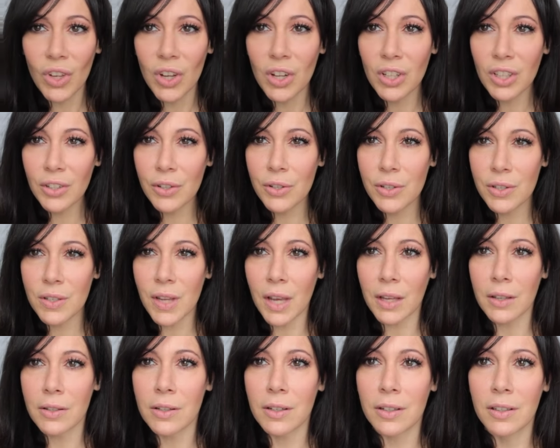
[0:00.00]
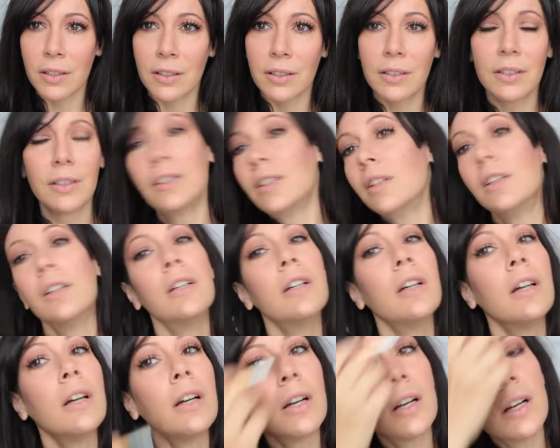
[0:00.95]
sexier.
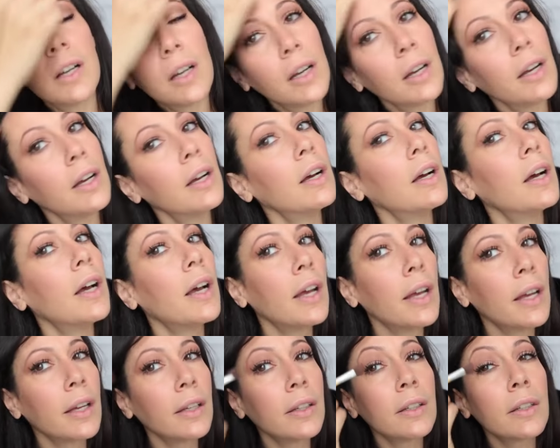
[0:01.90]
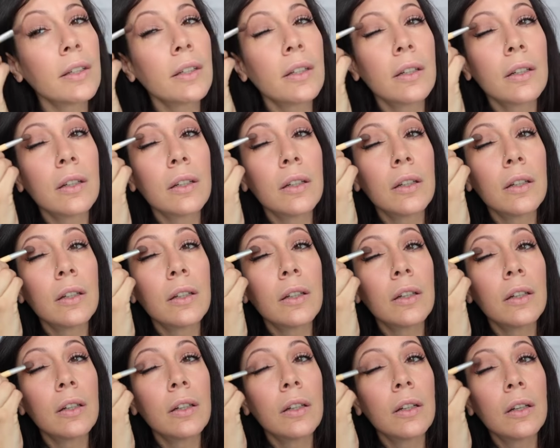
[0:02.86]
And
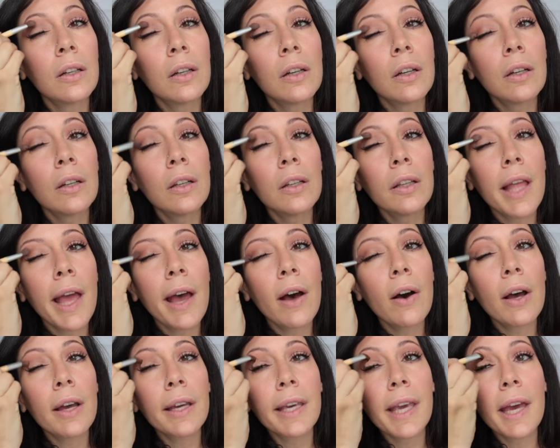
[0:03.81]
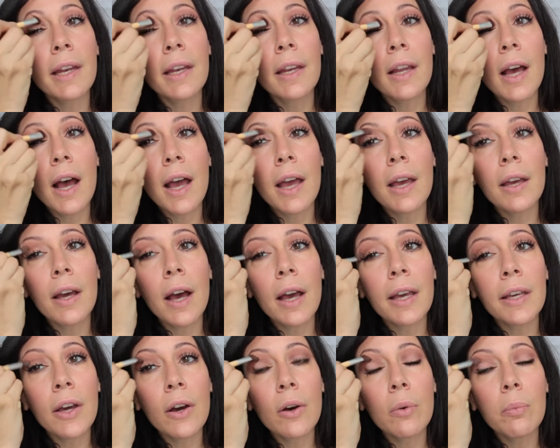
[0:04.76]
now again,
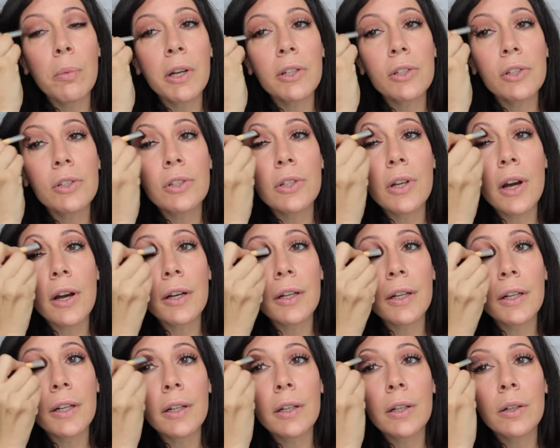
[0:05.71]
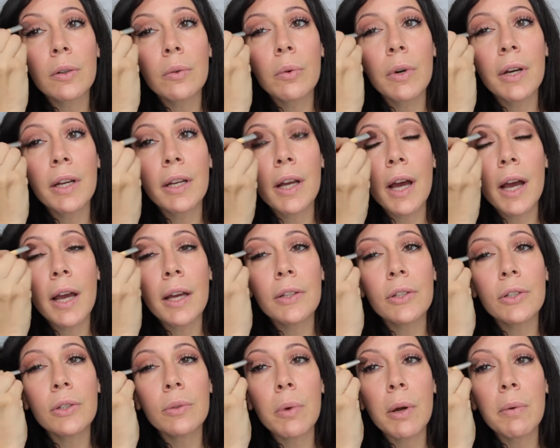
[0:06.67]
I go much darker when I
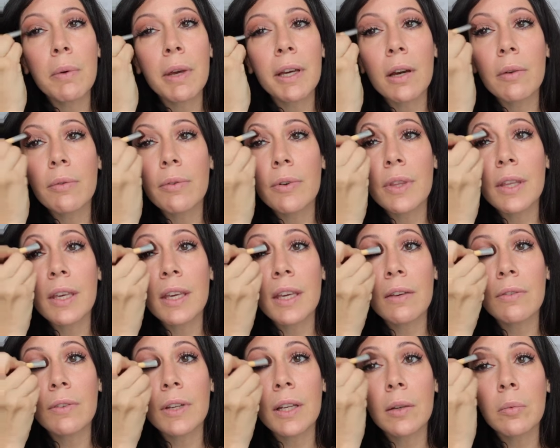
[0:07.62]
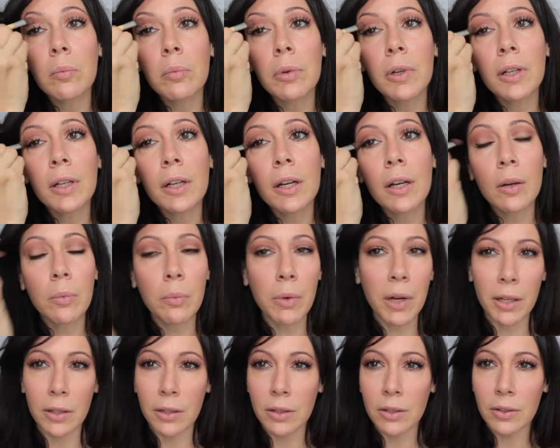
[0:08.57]
do my makeup for the evening, but
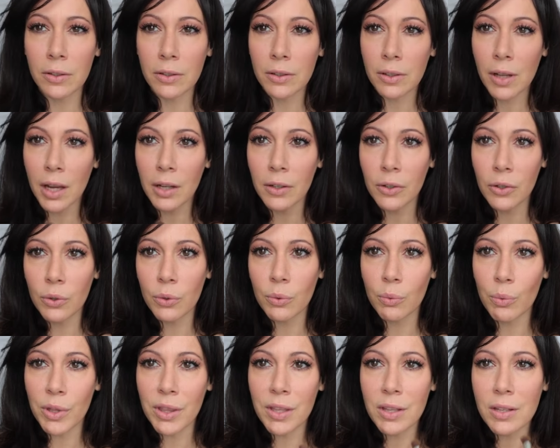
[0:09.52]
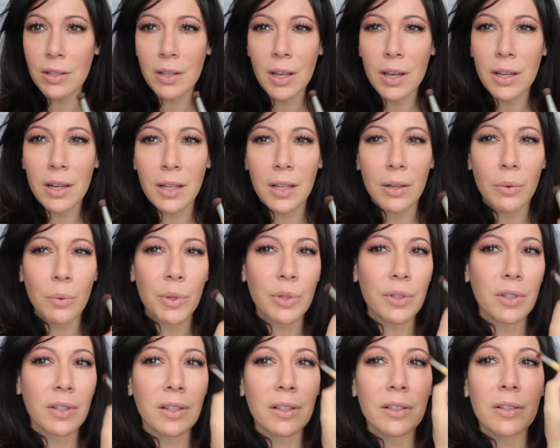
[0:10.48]
I knew with this lighting it
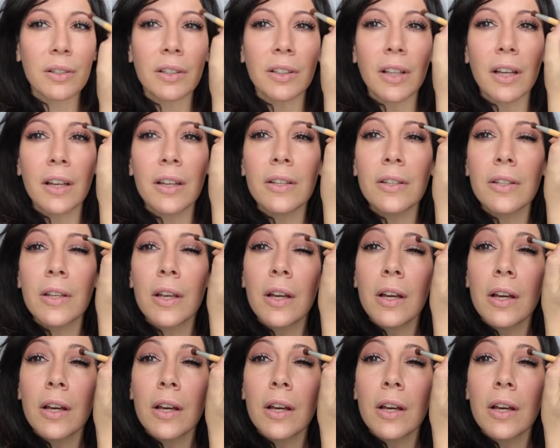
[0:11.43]
wasn't going to look nice